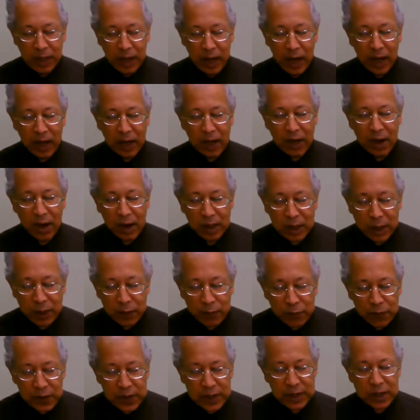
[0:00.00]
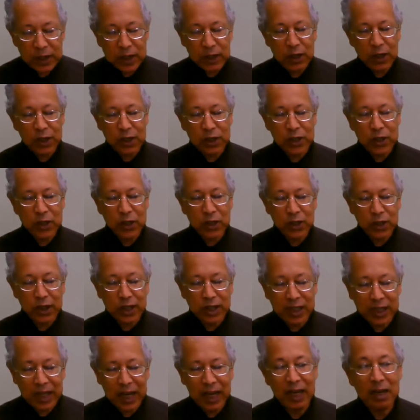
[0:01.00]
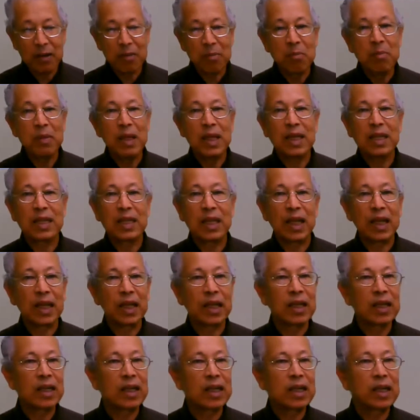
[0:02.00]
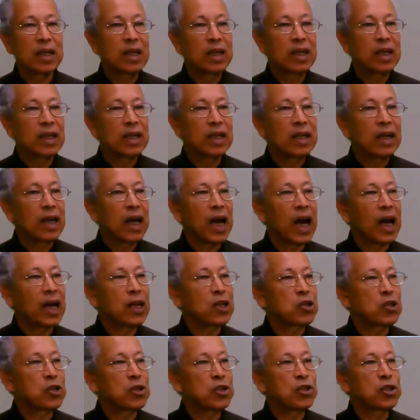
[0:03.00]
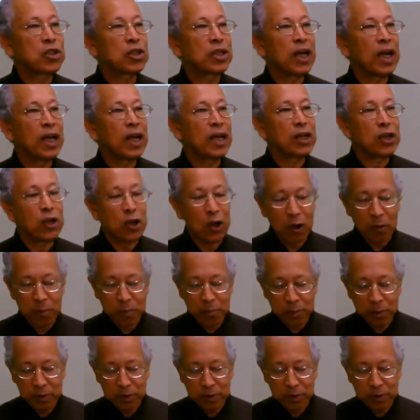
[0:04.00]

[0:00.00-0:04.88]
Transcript: A lot of visitors to the tent meeting had to stand up.